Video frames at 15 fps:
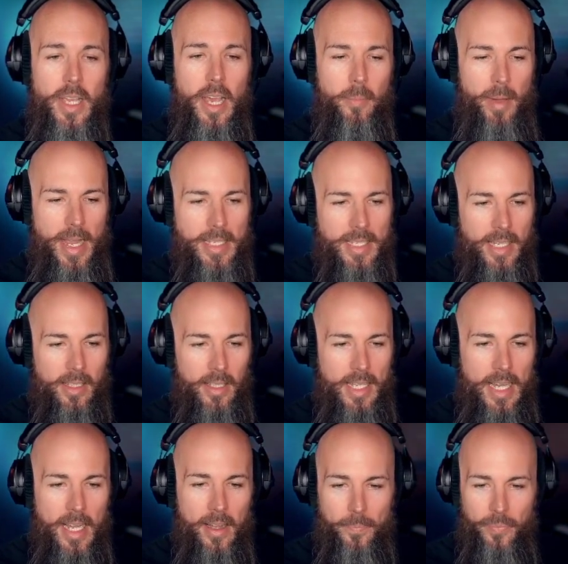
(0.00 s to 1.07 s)

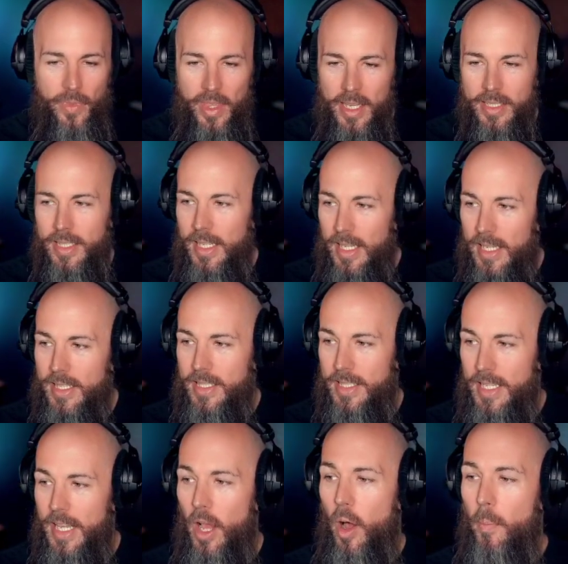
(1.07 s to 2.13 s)
Basically, this is
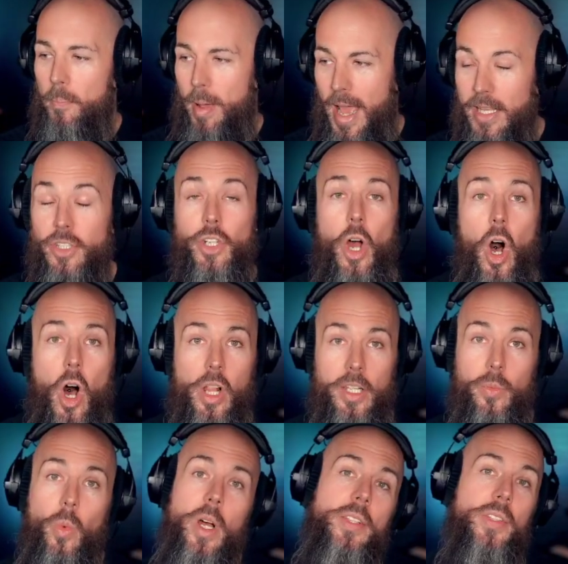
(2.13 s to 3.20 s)
the best
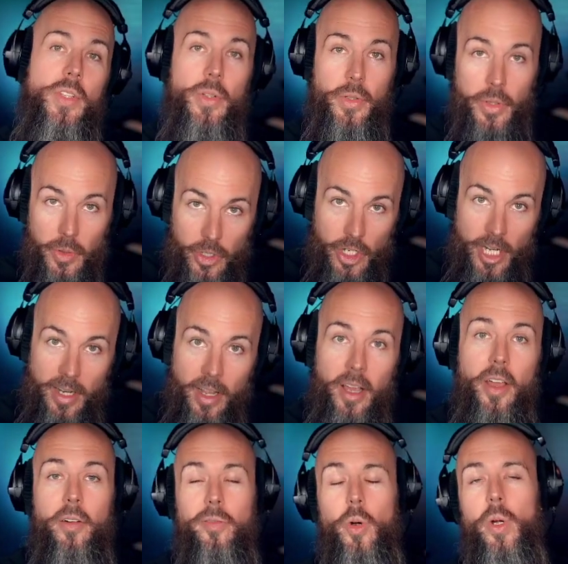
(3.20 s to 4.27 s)
all-in-one solution
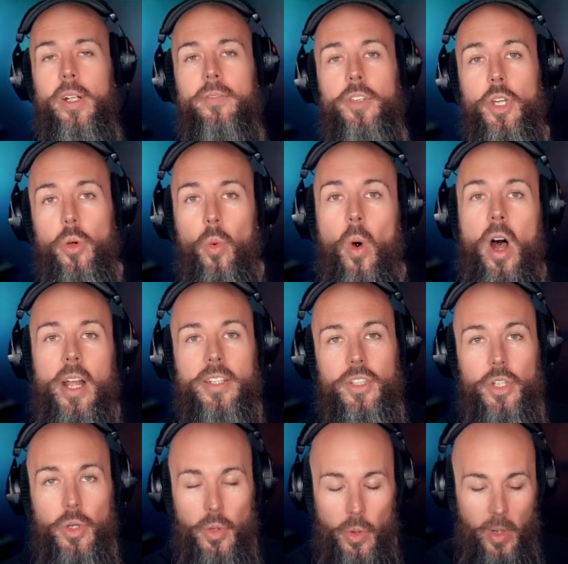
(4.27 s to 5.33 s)
for if you want
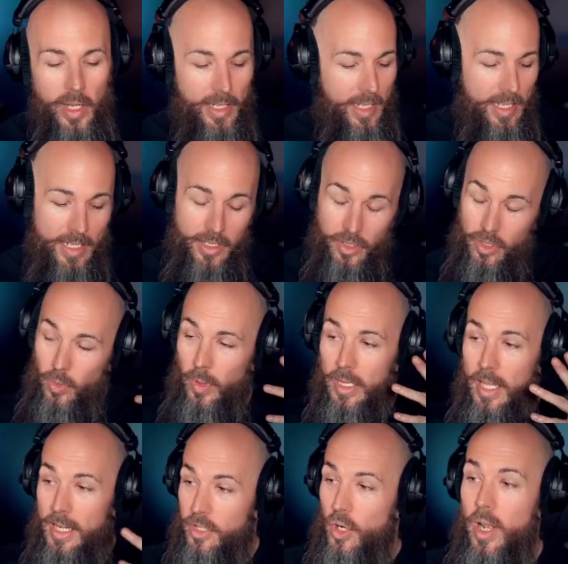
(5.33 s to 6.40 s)
to get into
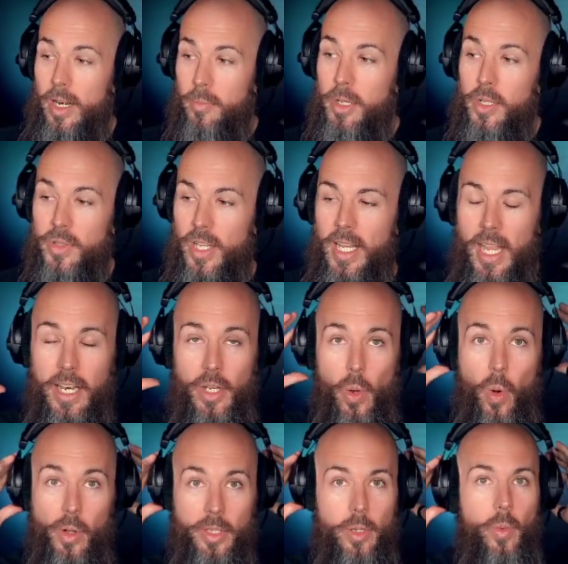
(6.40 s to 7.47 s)
electronic music and
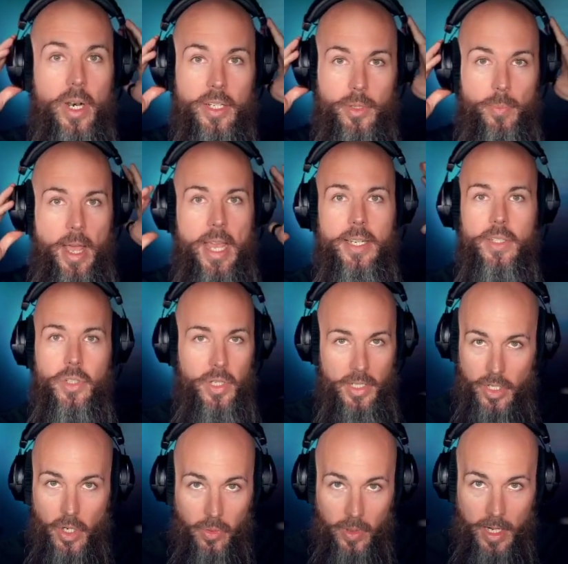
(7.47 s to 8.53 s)
you only want to spend
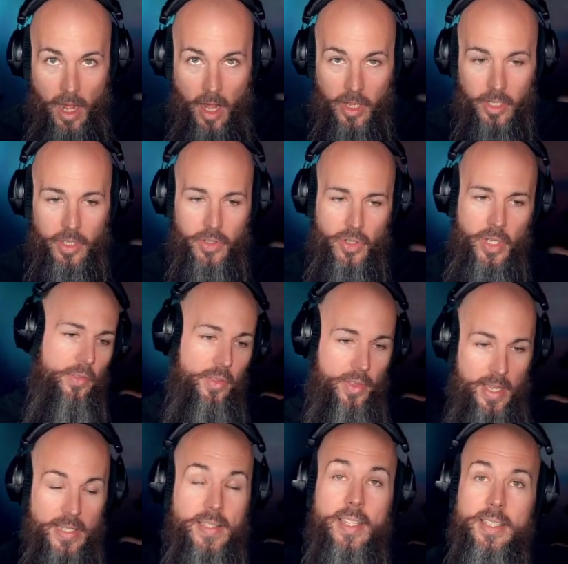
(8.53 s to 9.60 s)
$600,
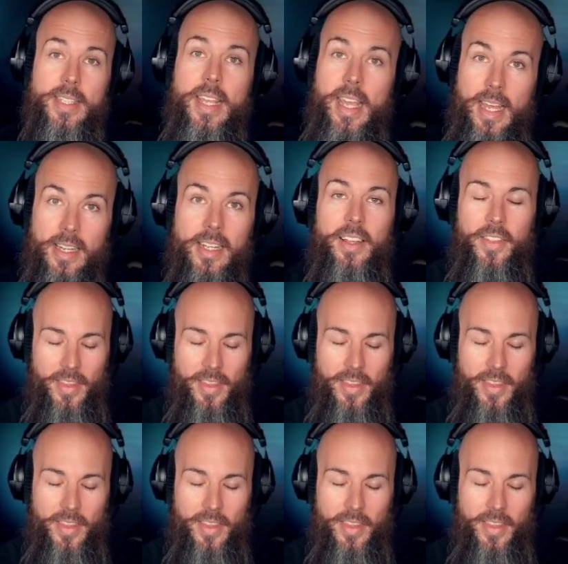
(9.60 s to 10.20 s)
this is it.